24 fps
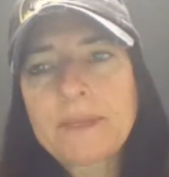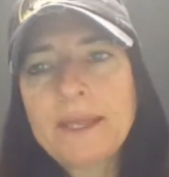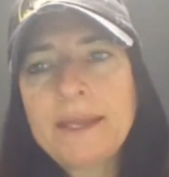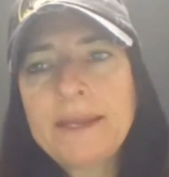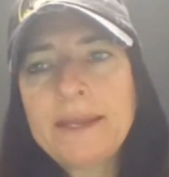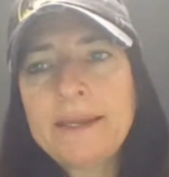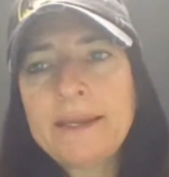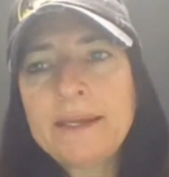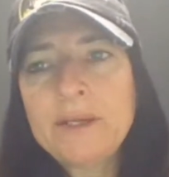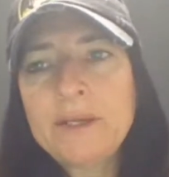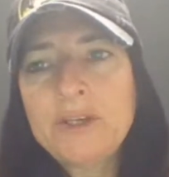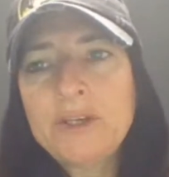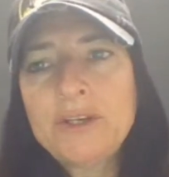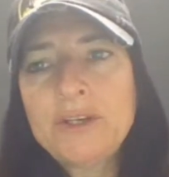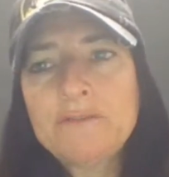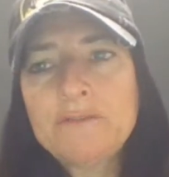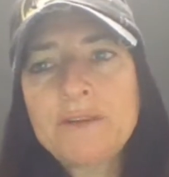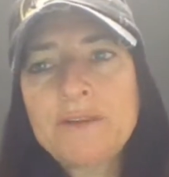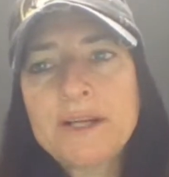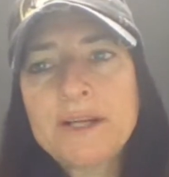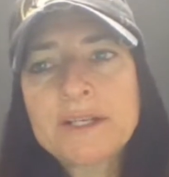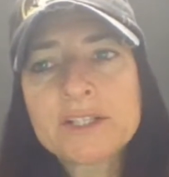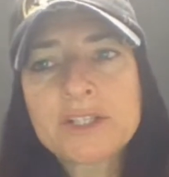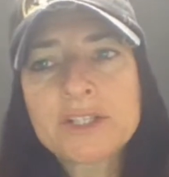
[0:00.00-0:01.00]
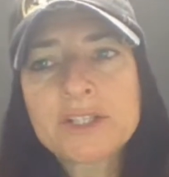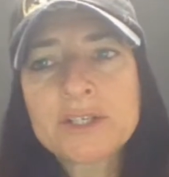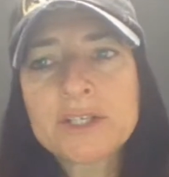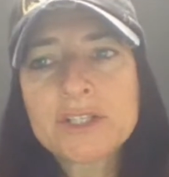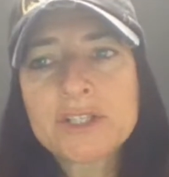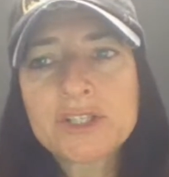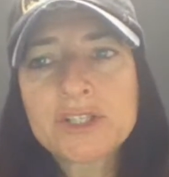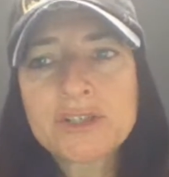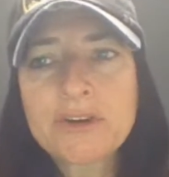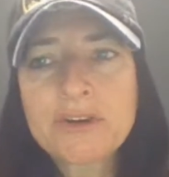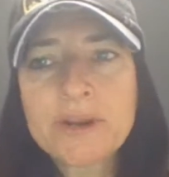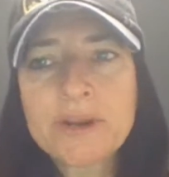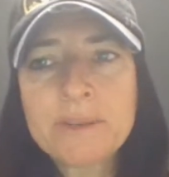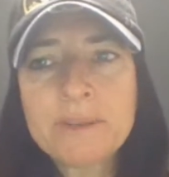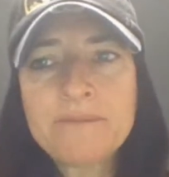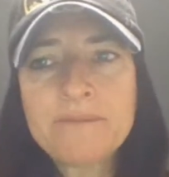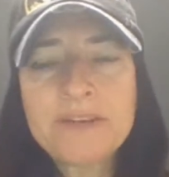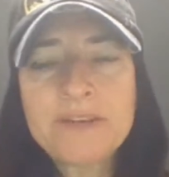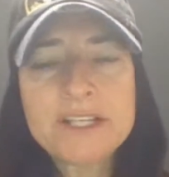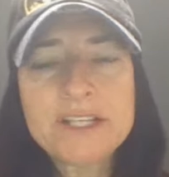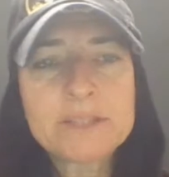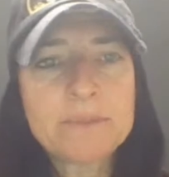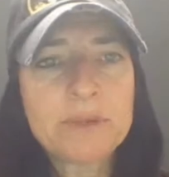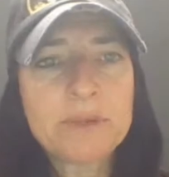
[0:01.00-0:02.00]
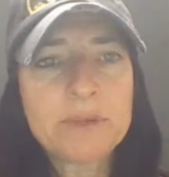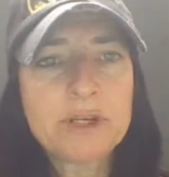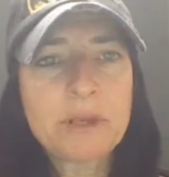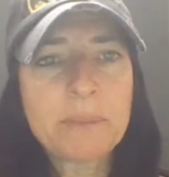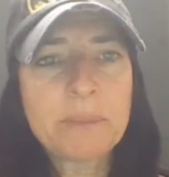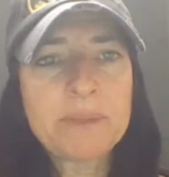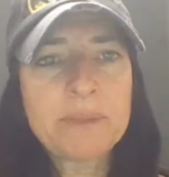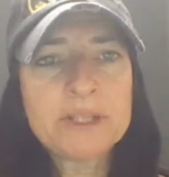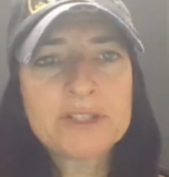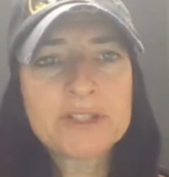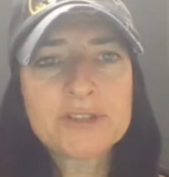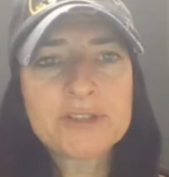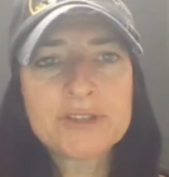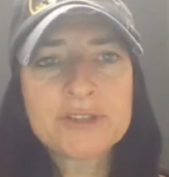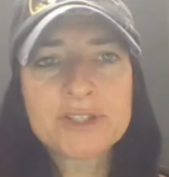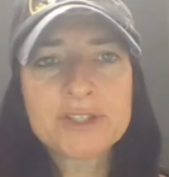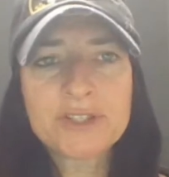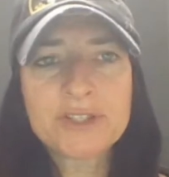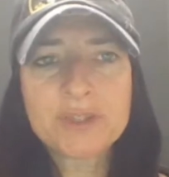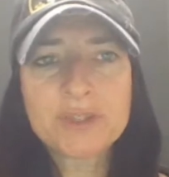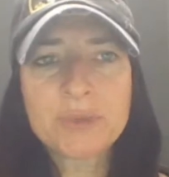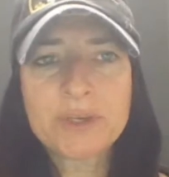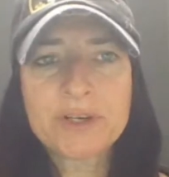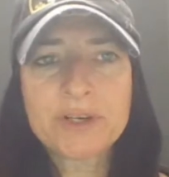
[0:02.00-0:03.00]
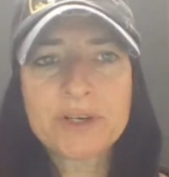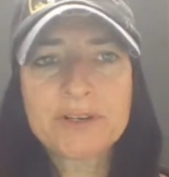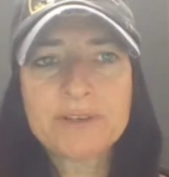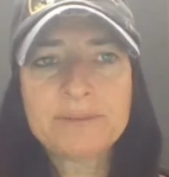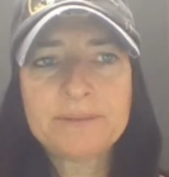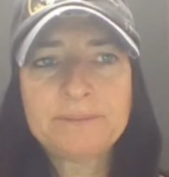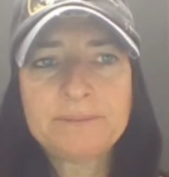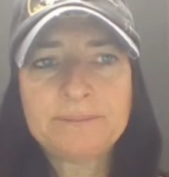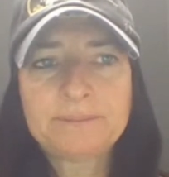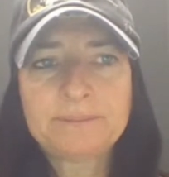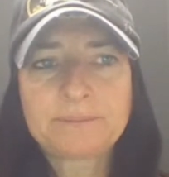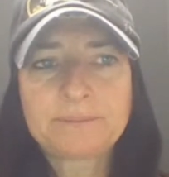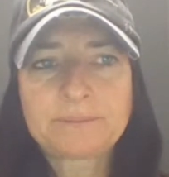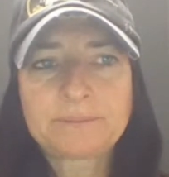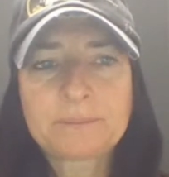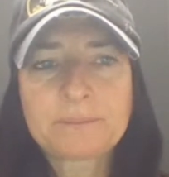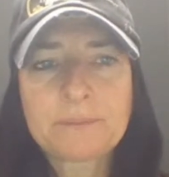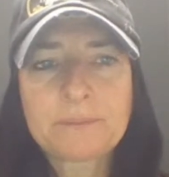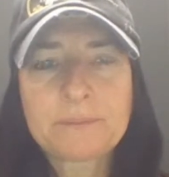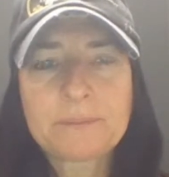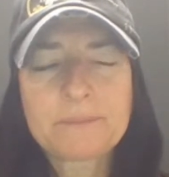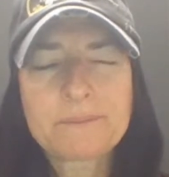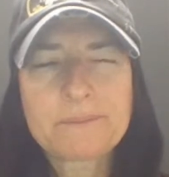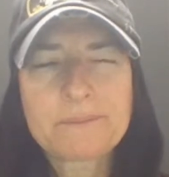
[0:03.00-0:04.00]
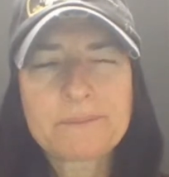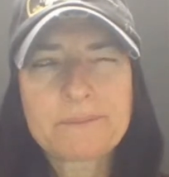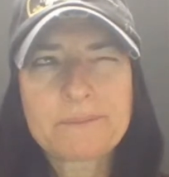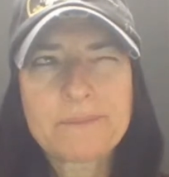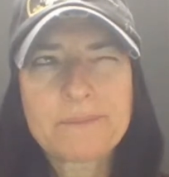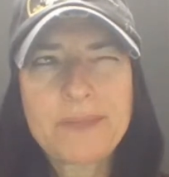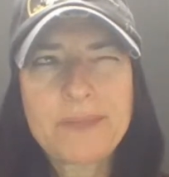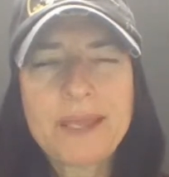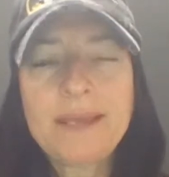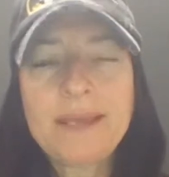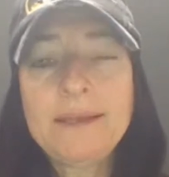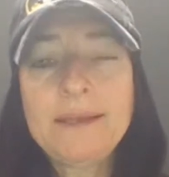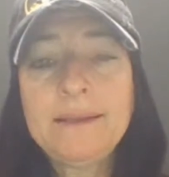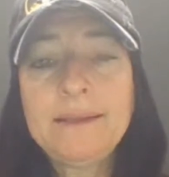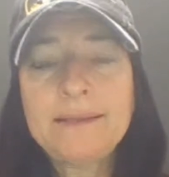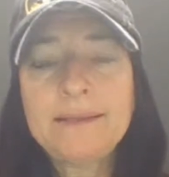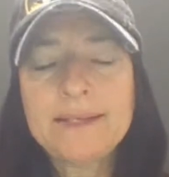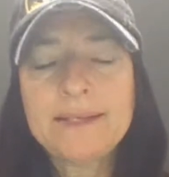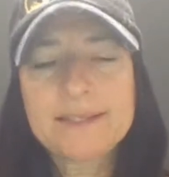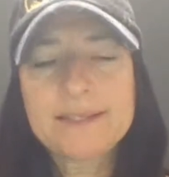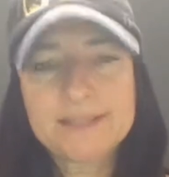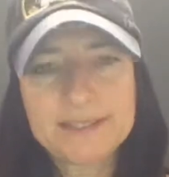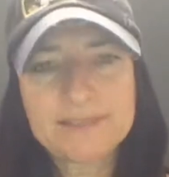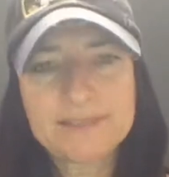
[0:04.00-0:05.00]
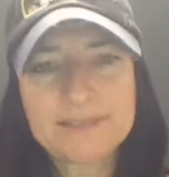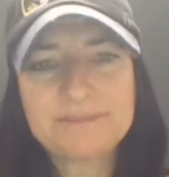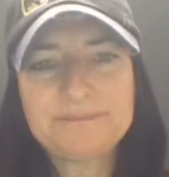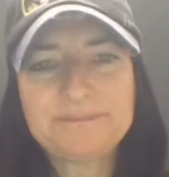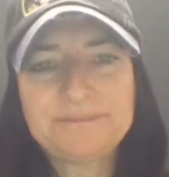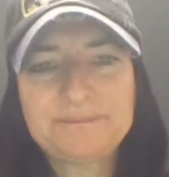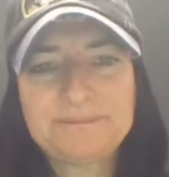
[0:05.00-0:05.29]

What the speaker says: And you can find us on Instagram, Facebook, Pinterest, Twitter, and LinkedIn.